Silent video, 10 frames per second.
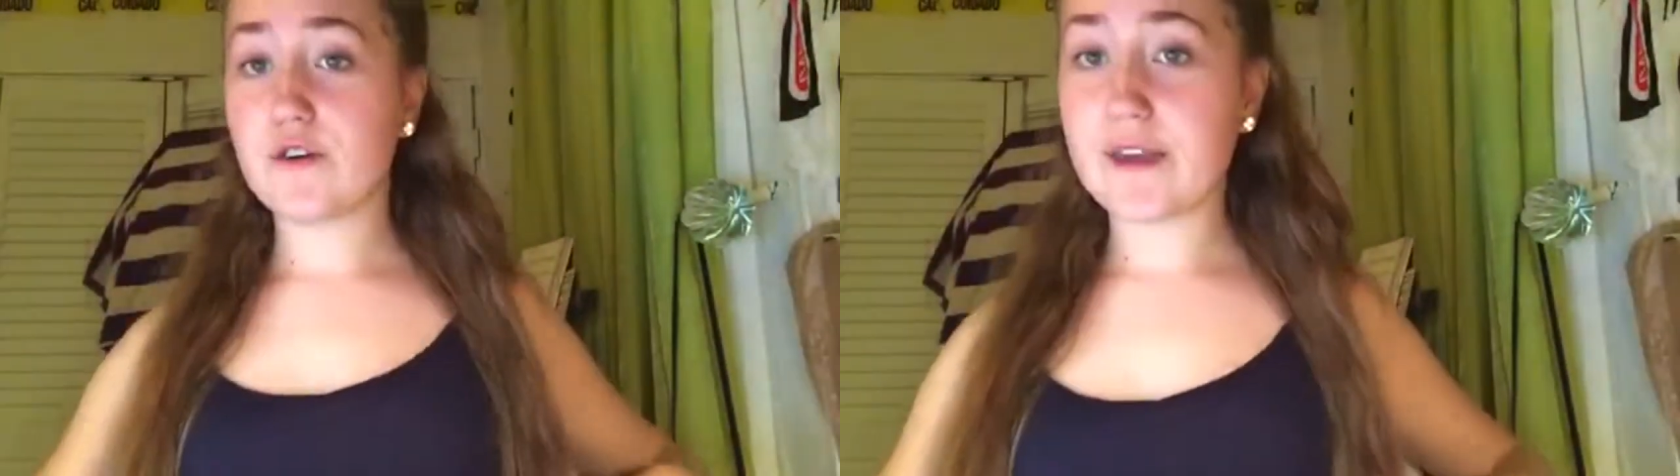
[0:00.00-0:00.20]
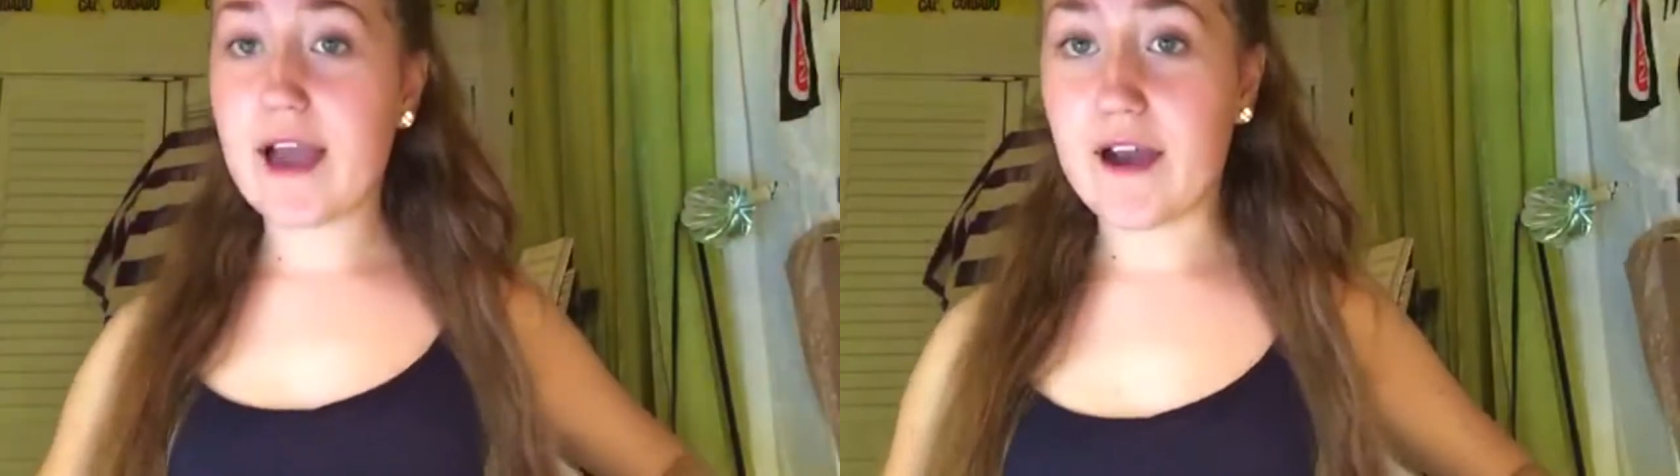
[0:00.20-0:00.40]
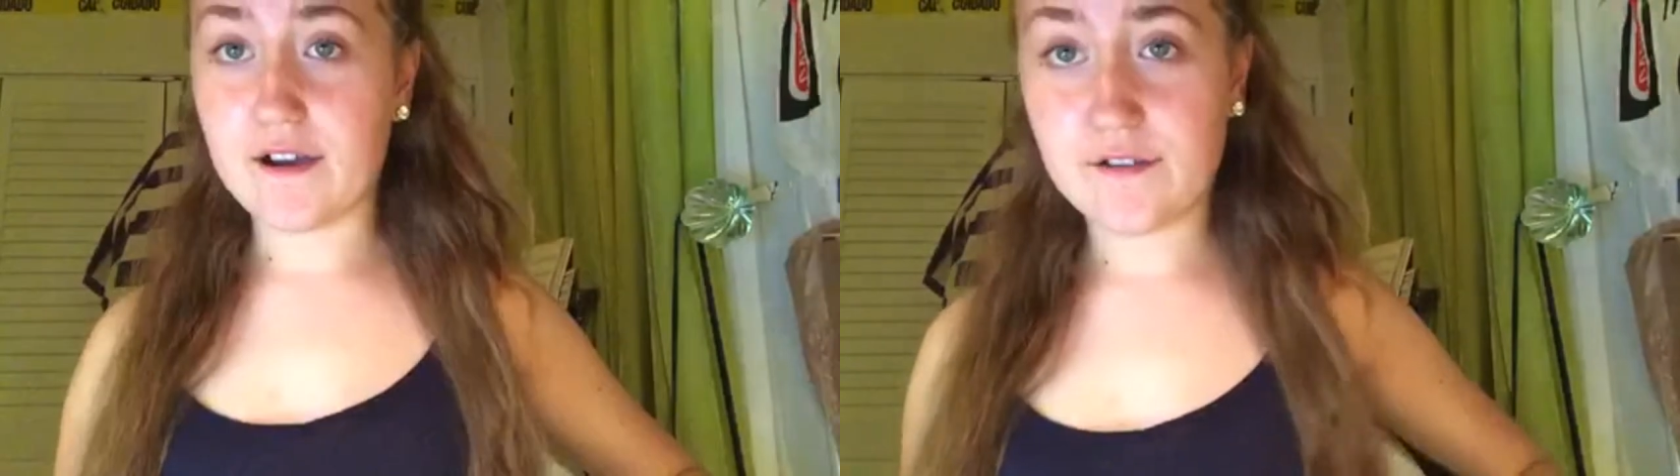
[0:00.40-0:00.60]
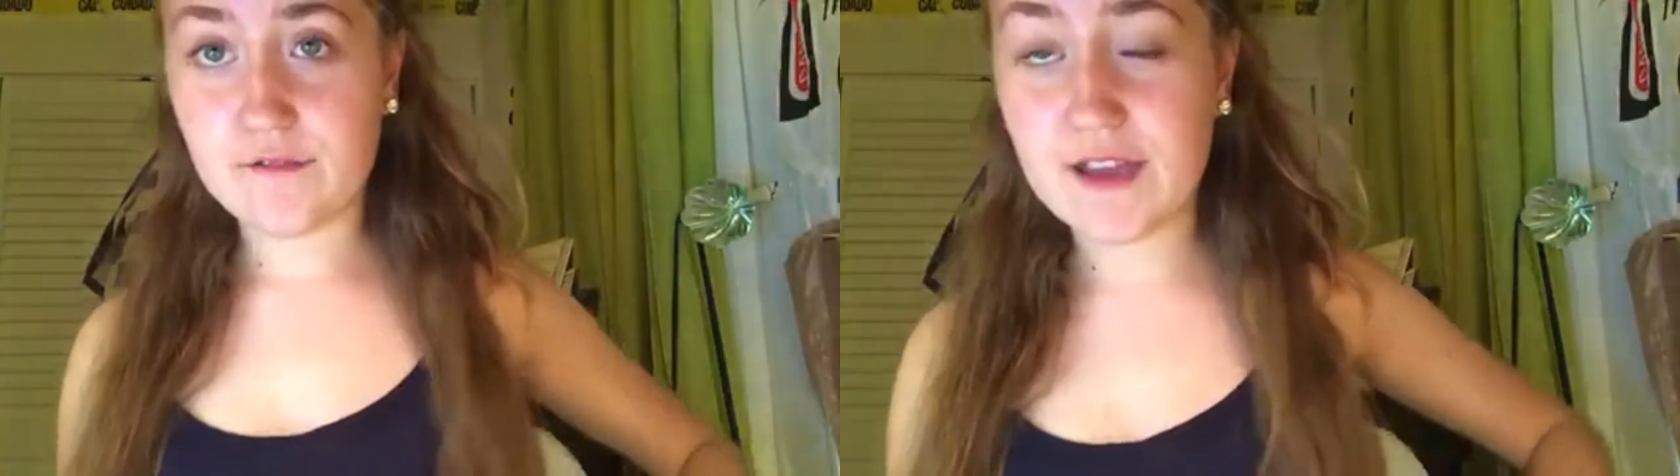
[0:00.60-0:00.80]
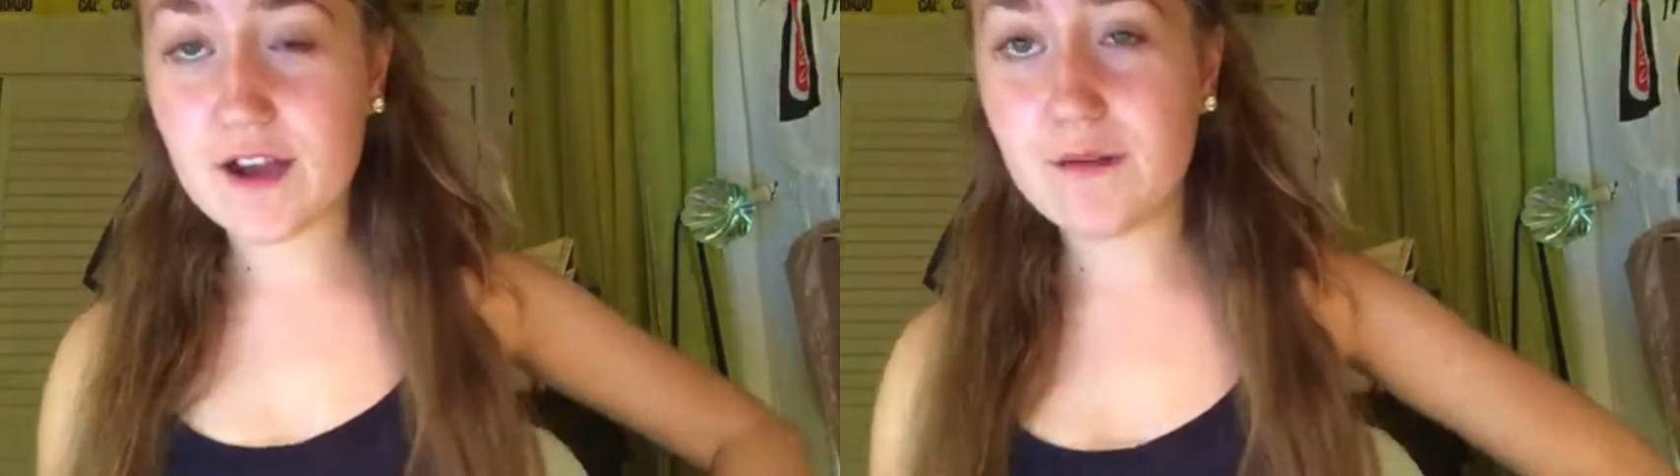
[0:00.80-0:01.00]
yeah,
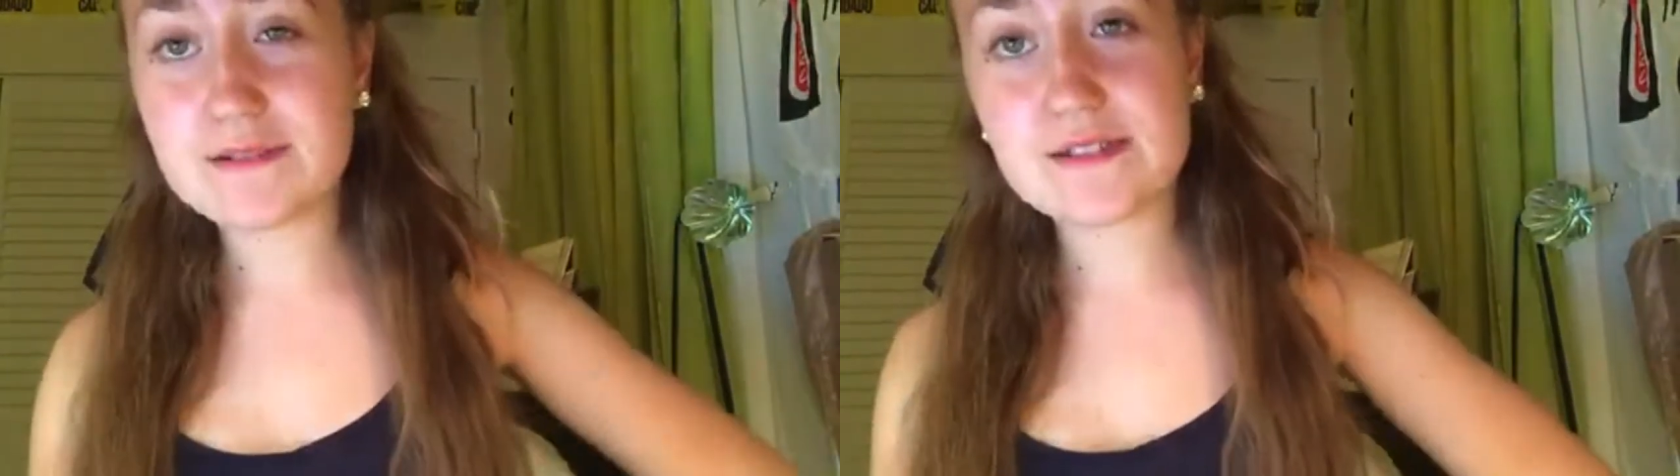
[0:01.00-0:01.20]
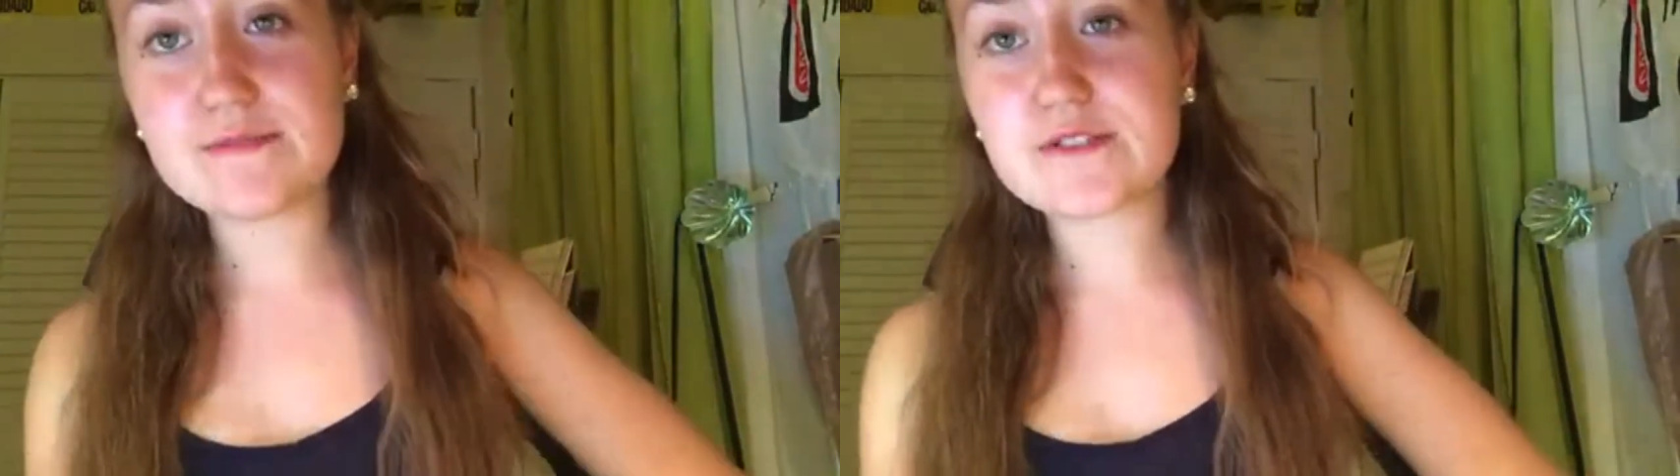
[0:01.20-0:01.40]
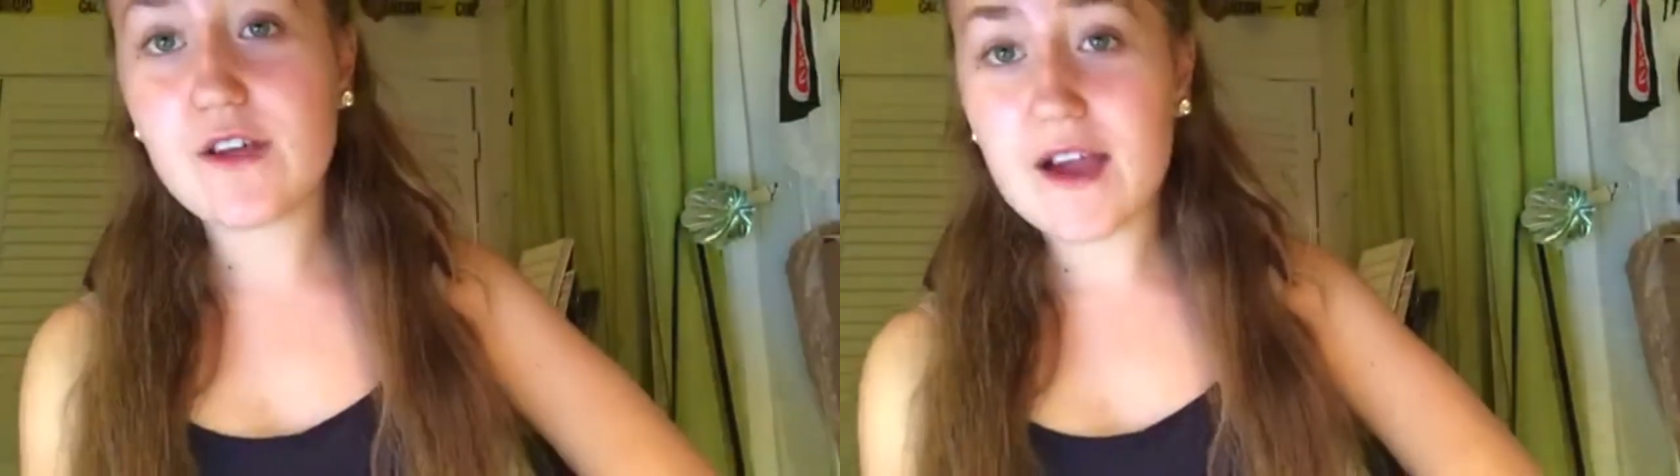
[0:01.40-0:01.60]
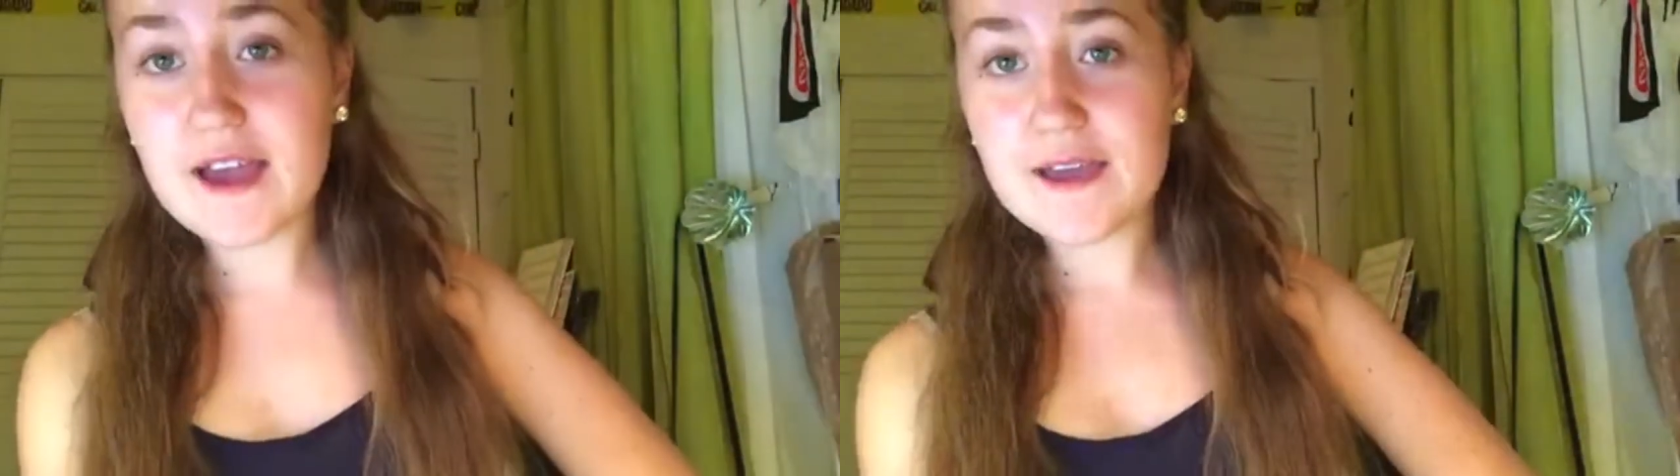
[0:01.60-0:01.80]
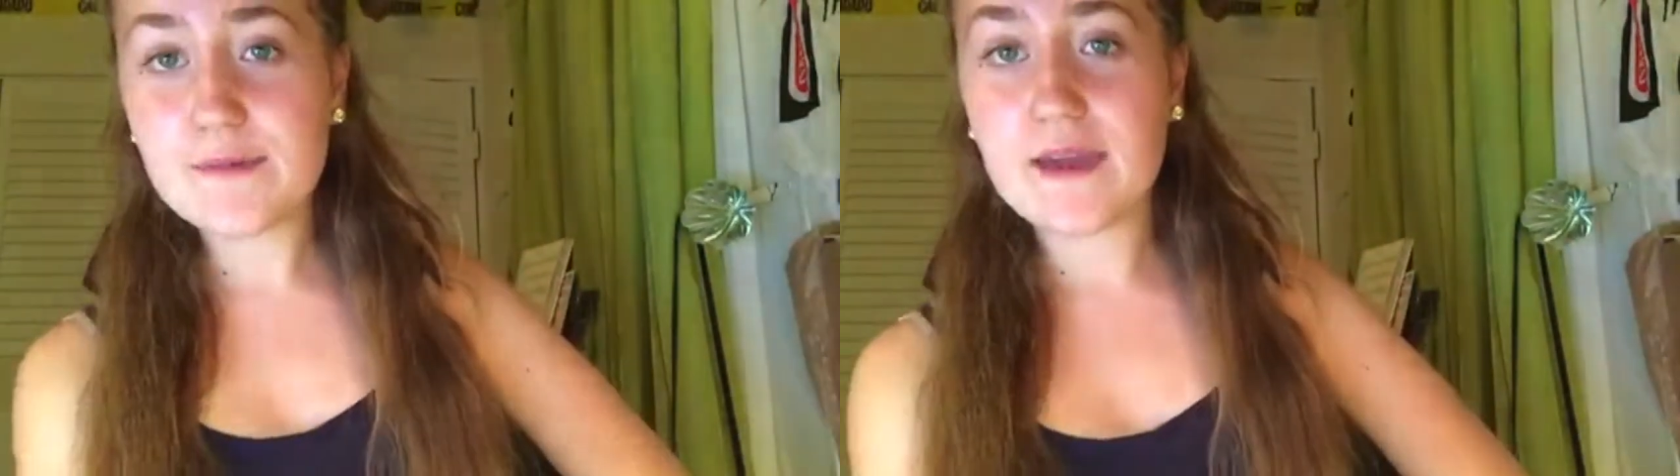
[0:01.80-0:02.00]
rate, comment, subscribe,